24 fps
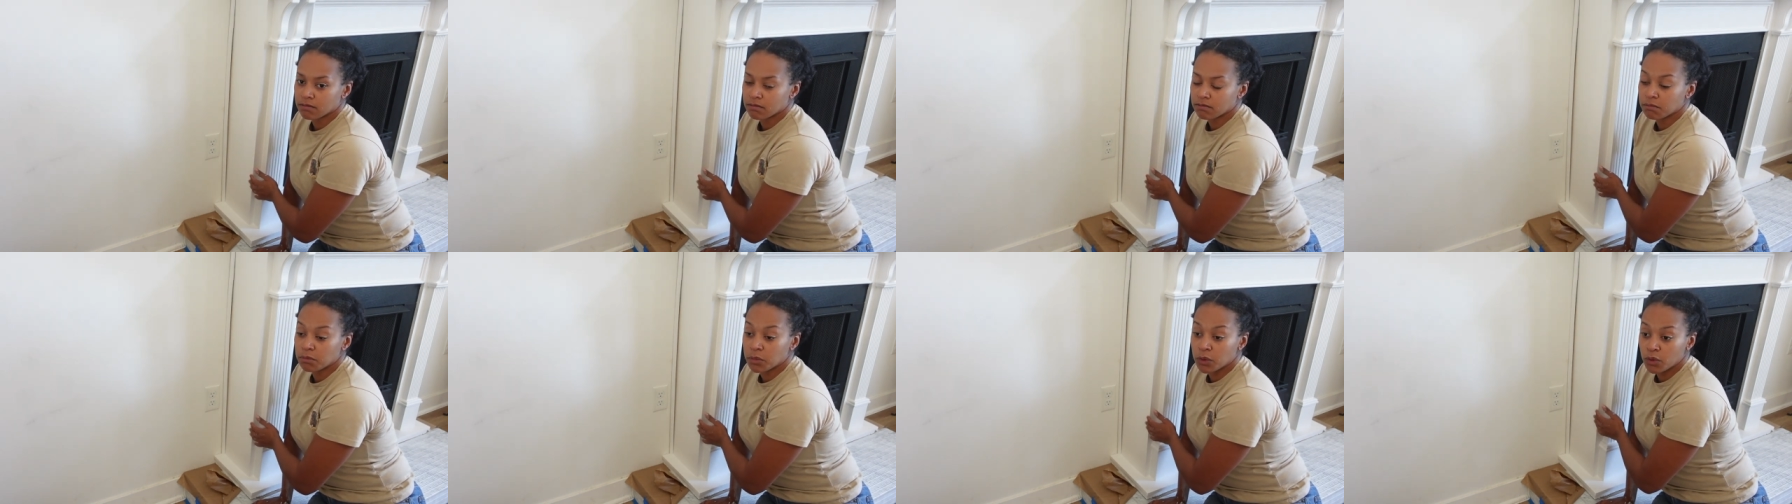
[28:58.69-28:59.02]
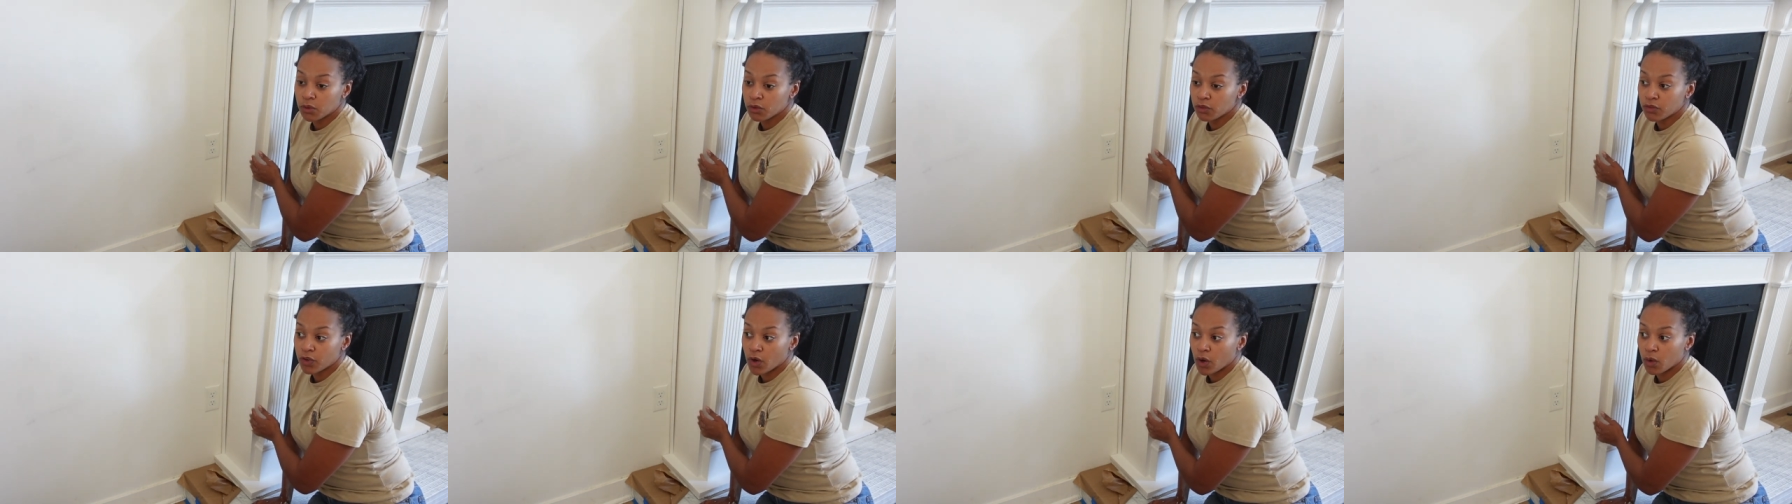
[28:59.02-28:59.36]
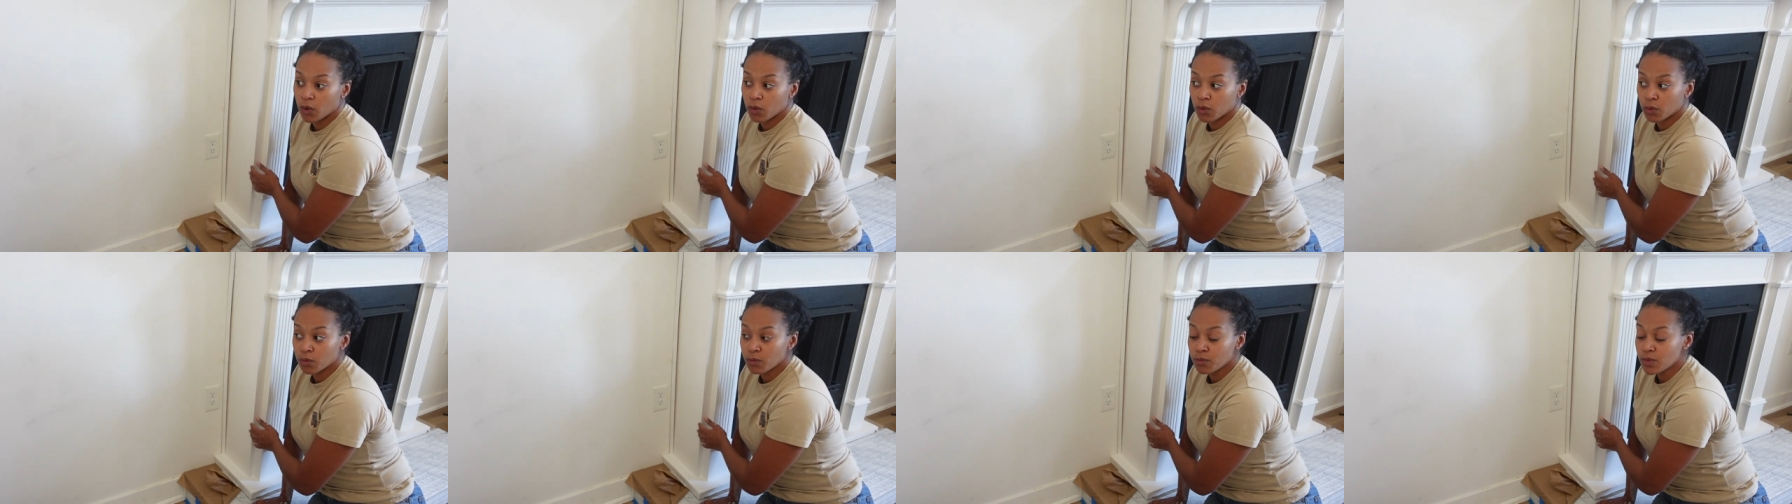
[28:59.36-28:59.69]
move
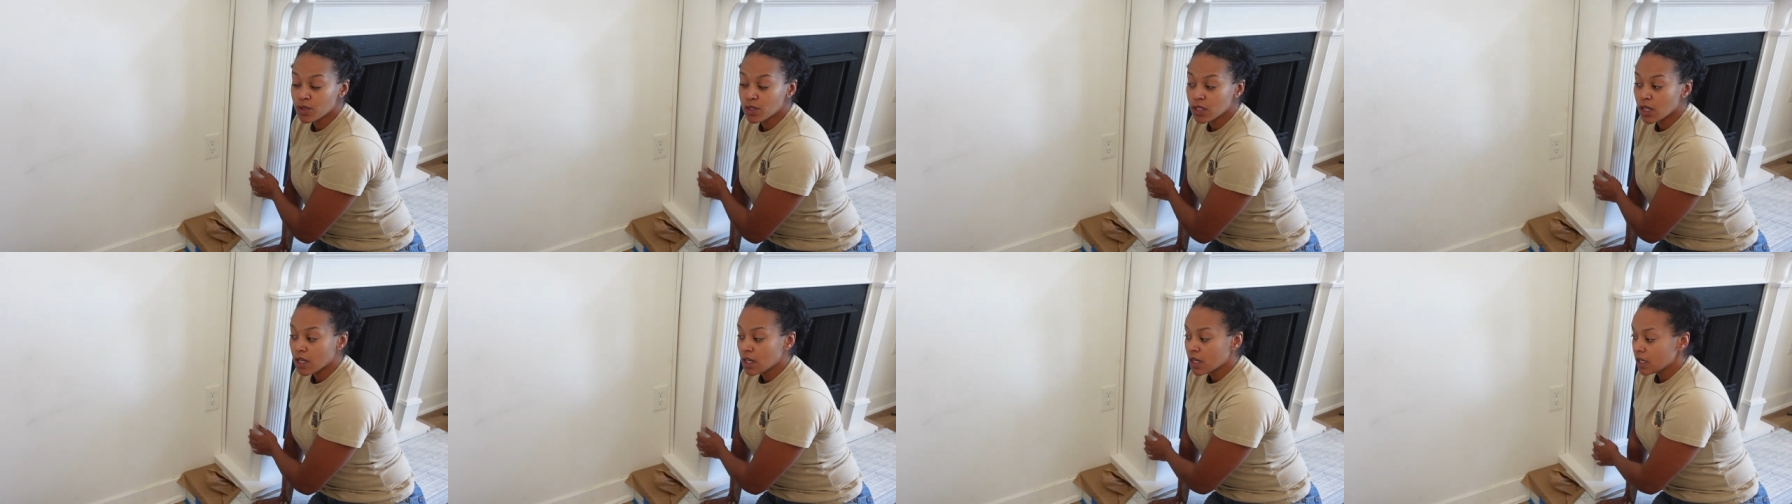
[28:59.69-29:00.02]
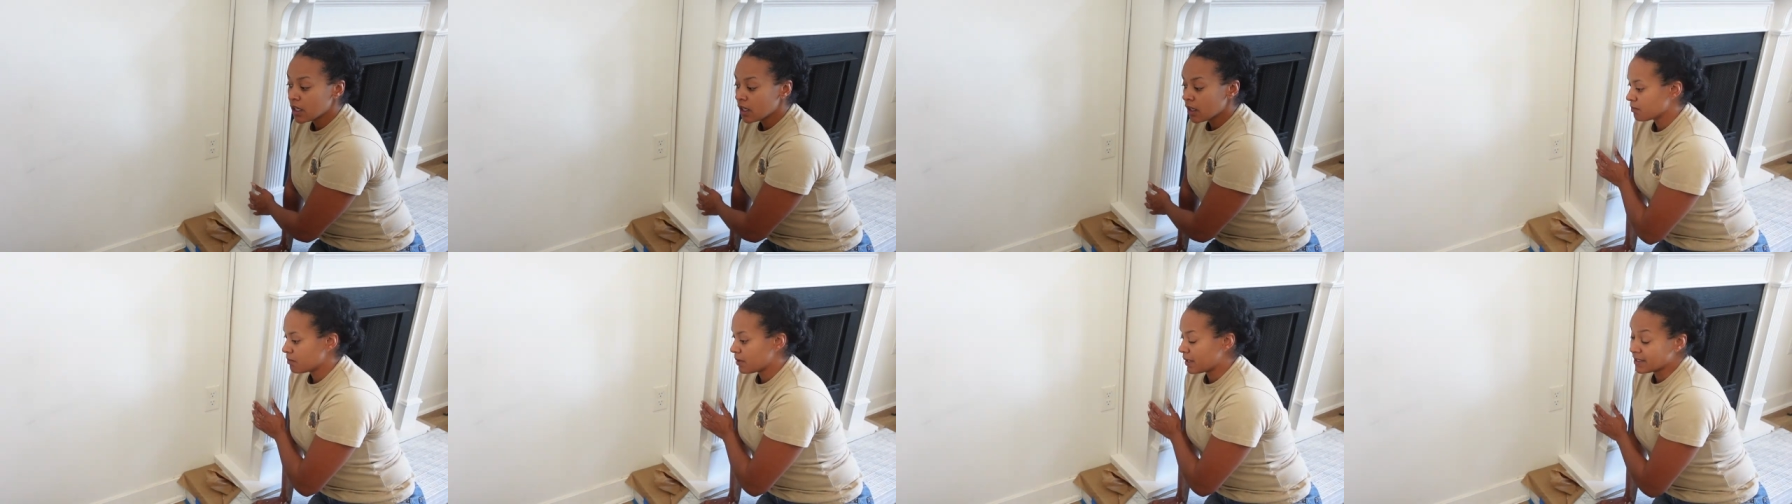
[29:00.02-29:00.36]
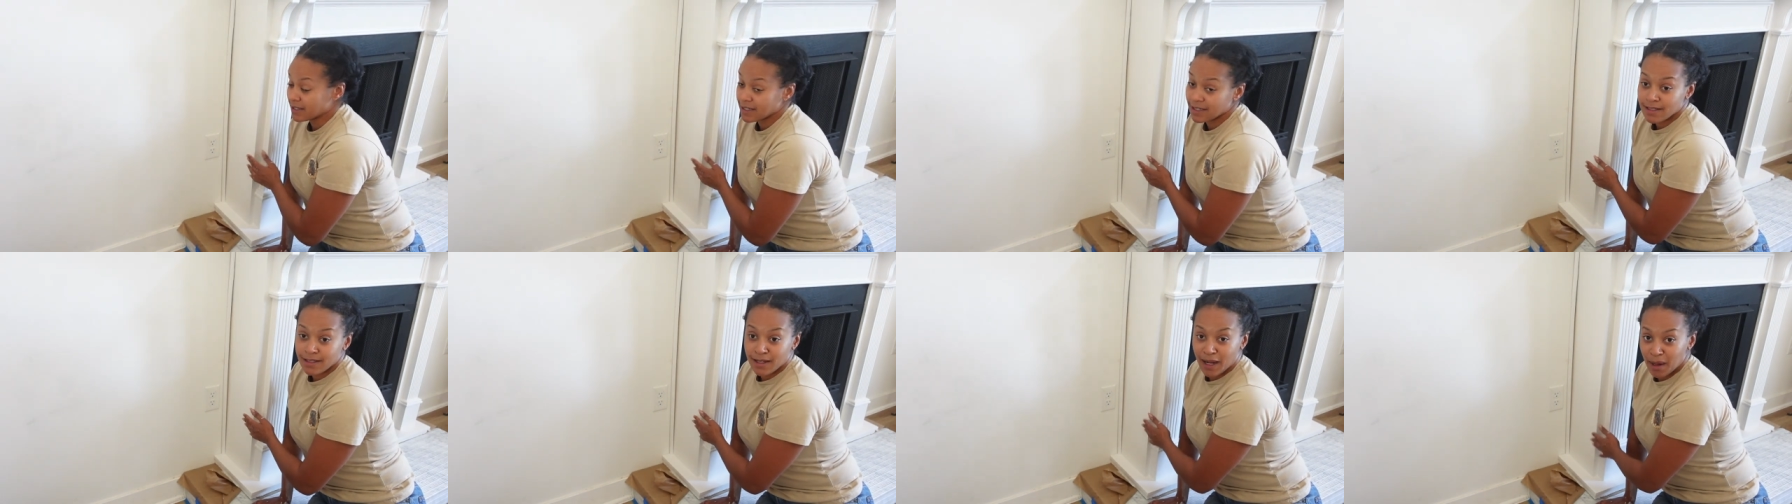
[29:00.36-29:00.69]
homes
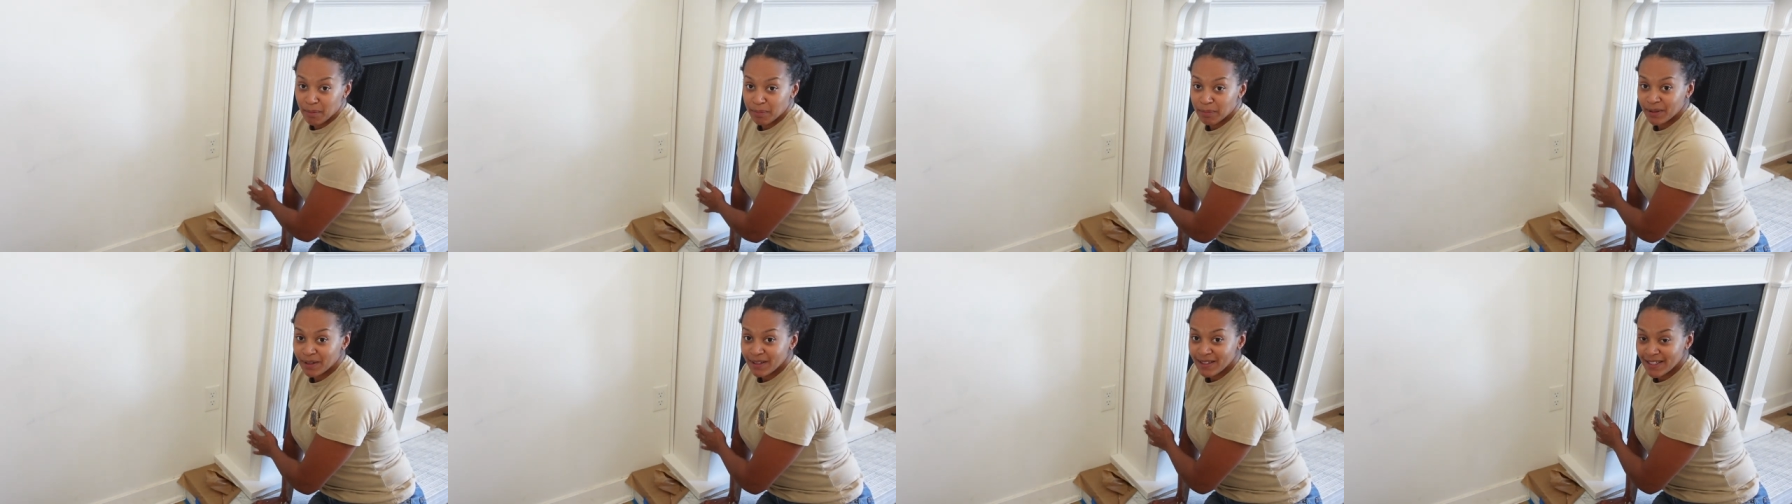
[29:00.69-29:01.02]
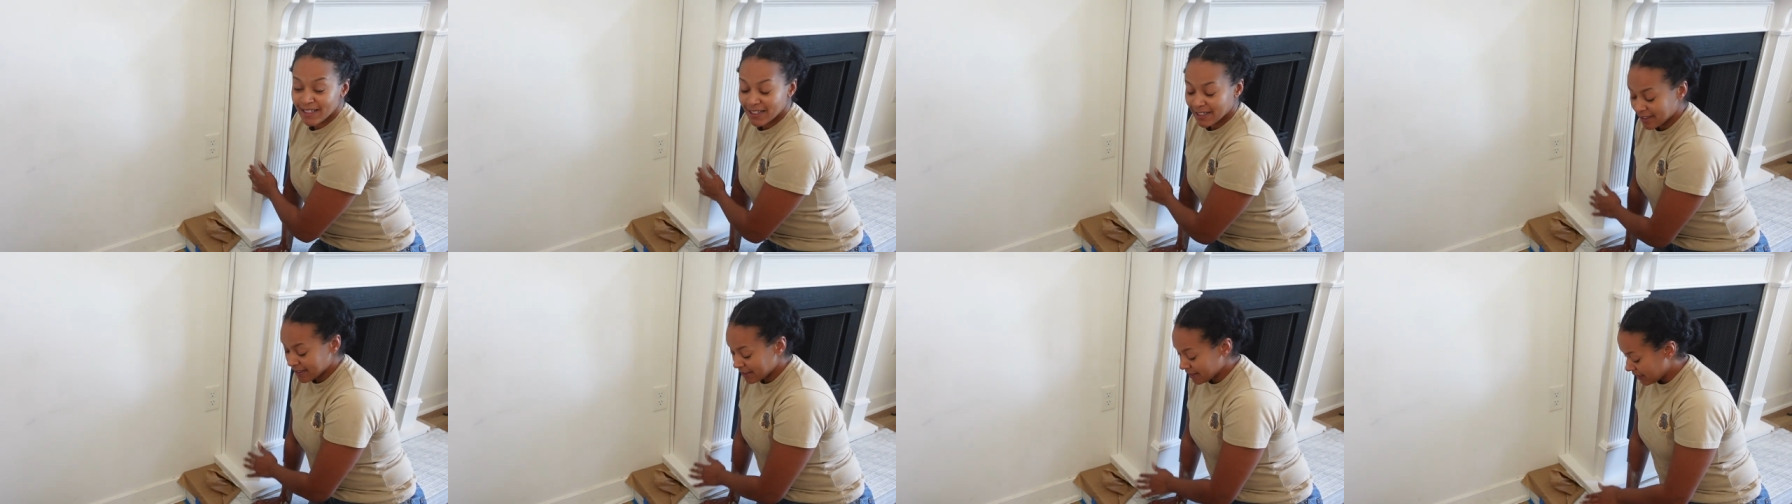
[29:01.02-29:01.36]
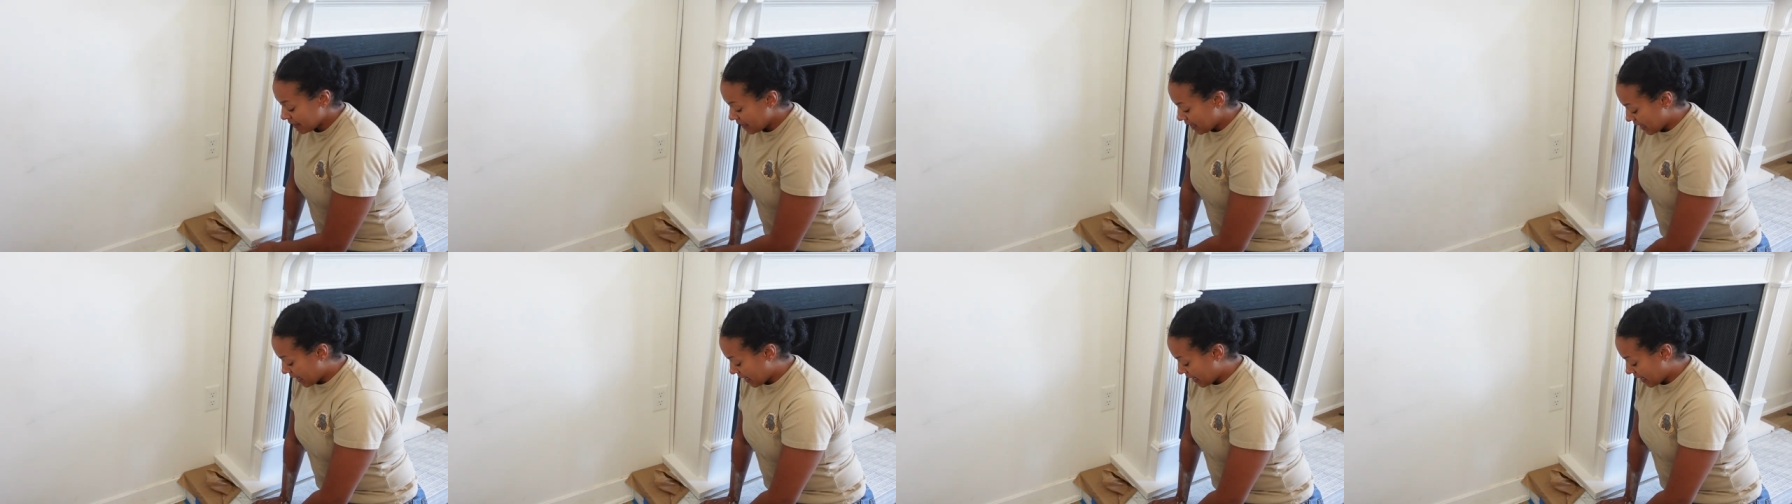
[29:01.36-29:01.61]
because it's not built in.